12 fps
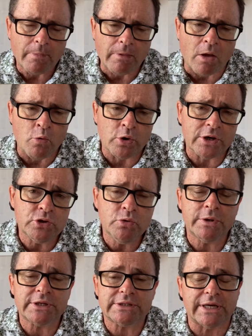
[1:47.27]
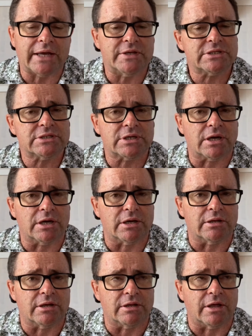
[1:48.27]
What I do want to say, and this is
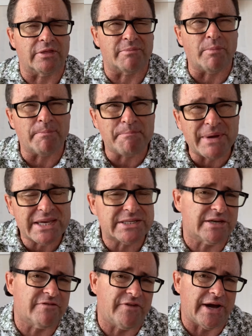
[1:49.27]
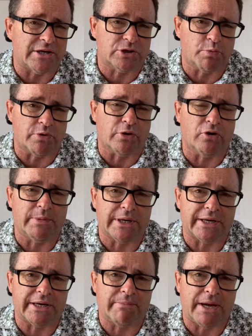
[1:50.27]
the biggest advantage with
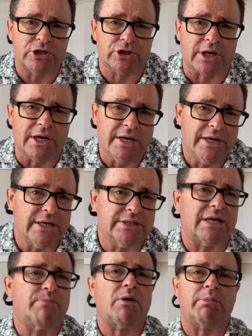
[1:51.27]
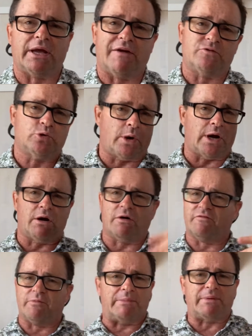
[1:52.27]
Illuminati Magic, is they probably have 12,
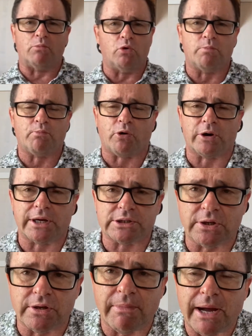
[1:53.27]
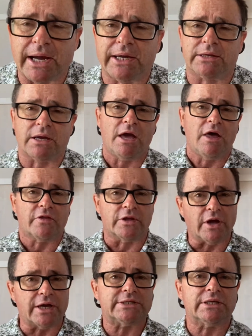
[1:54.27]
maybe more products on the market. The
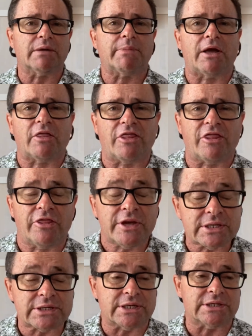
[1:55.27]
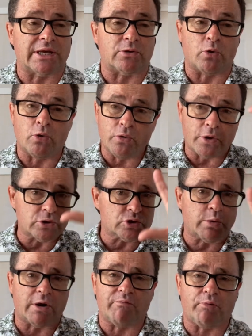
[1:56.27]
nice thing about this is that all those
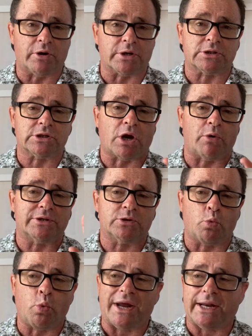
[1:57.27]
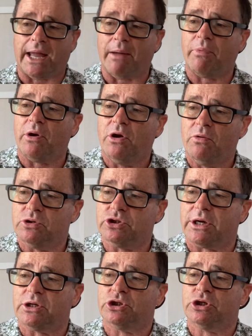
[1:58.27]
12 products go into one app, which I
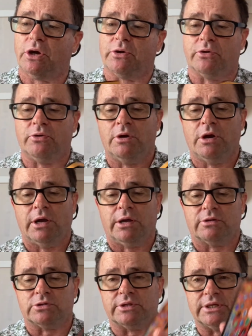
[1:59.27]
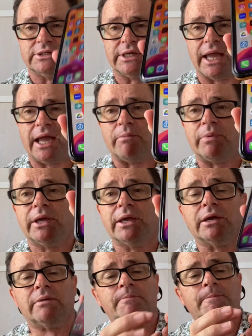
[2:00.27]
can show you. So there's the app
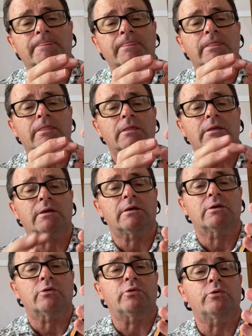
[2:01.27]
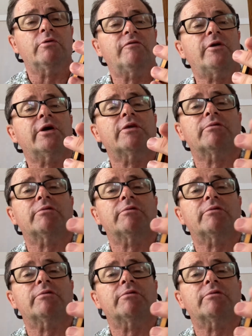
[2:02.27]
here. Unify, there